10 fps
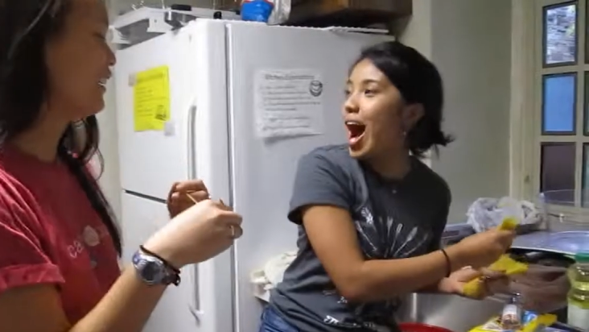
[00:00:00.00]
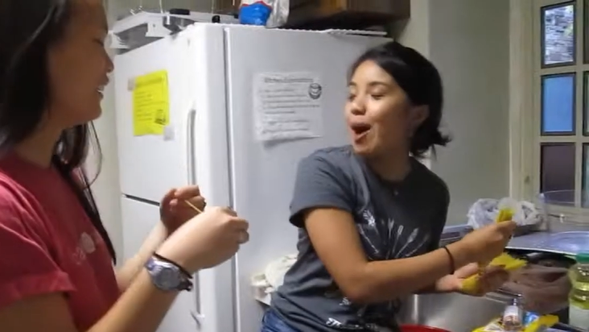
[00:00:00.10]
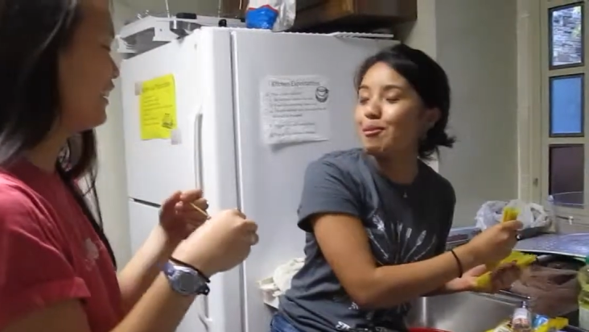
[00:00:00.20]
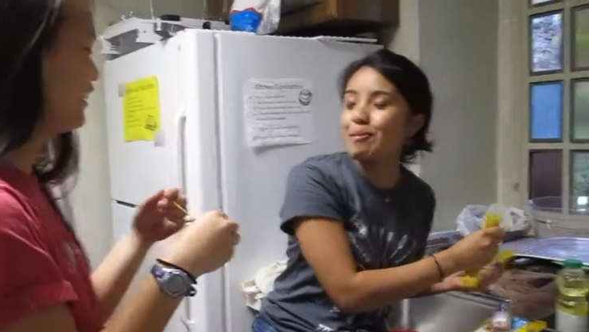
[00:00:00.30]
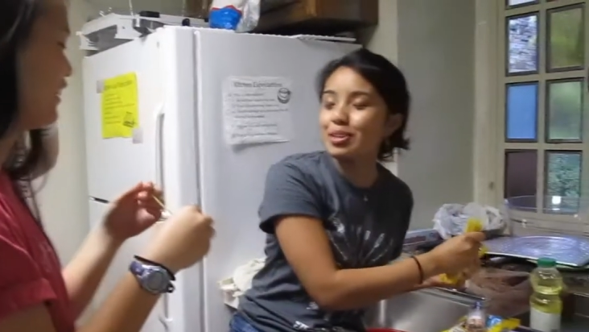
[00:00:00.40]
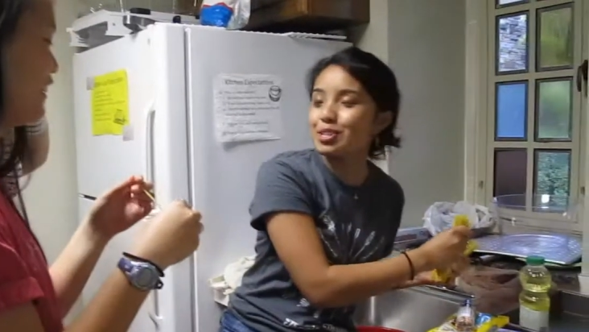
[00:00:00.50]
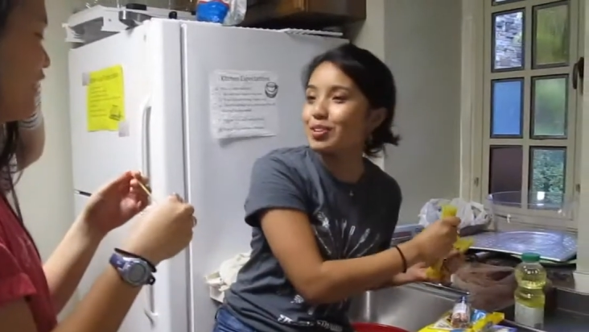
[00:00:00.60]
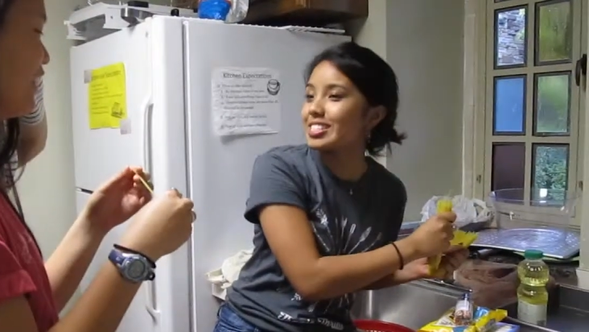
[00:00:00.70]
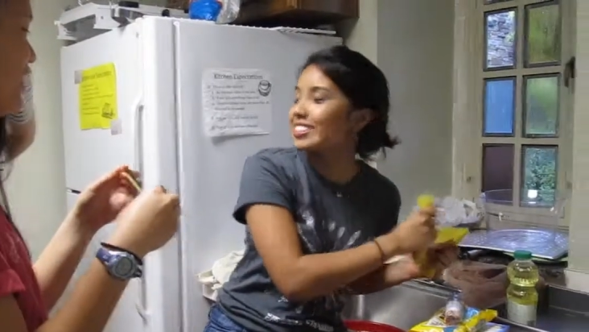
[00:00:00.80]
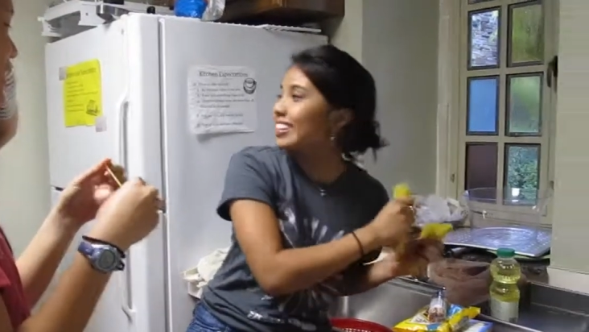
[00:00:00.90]
I have a question,
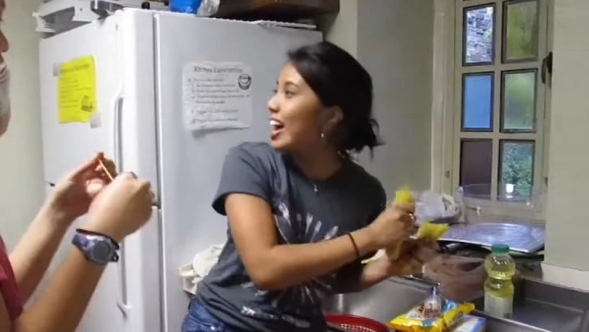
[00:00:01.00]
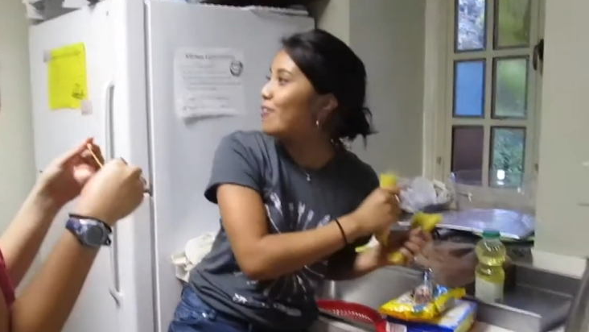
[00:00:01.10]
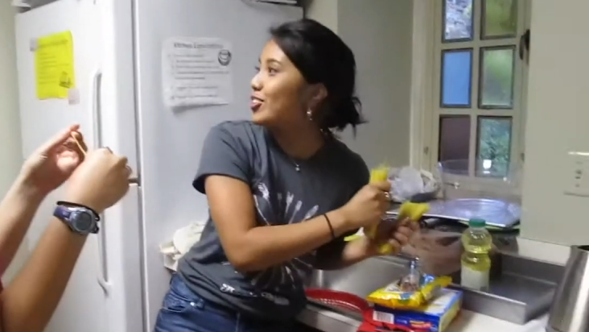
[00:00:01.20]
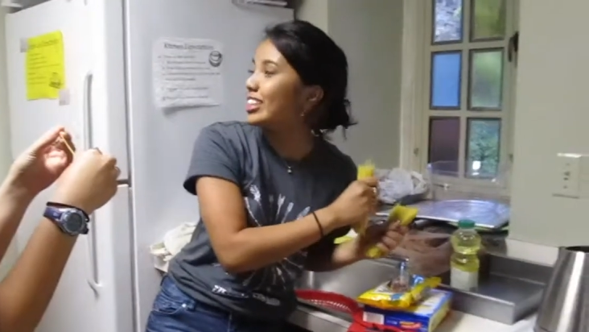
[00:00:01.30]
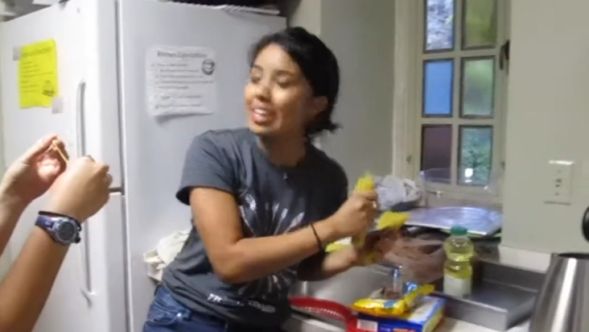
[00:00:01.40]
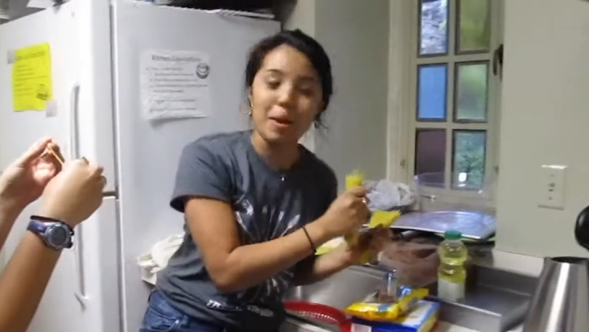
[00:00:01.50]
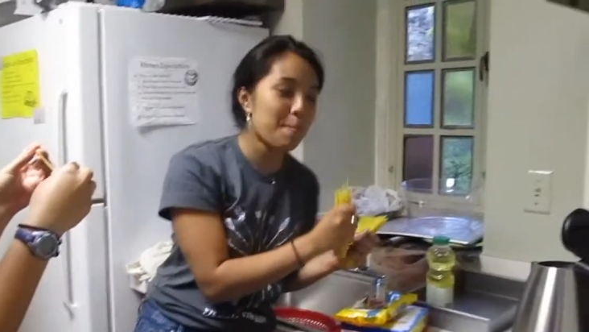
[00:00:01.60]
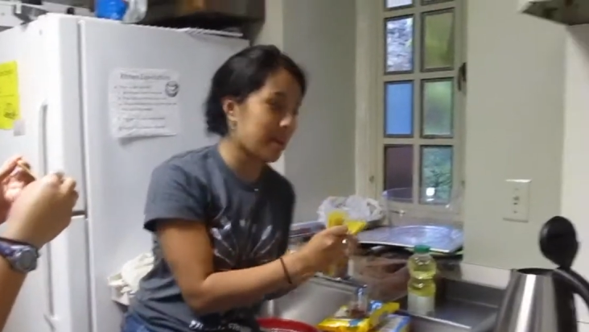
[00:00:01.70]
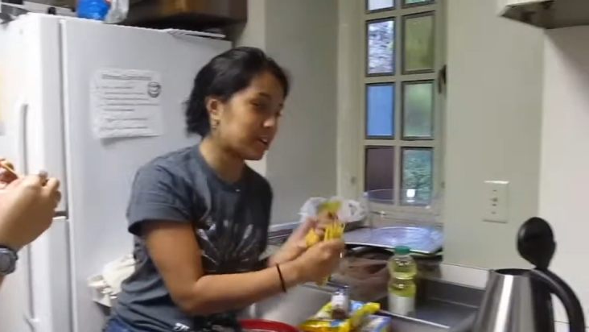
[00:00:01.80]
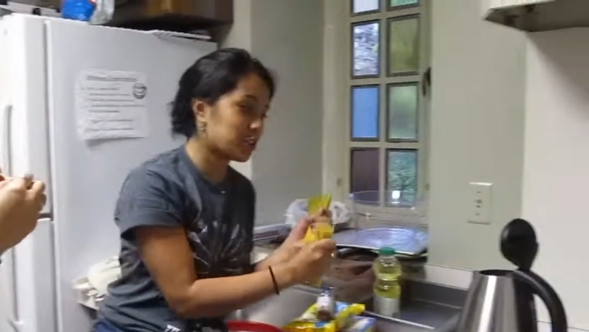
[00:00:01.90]
risk life and limb by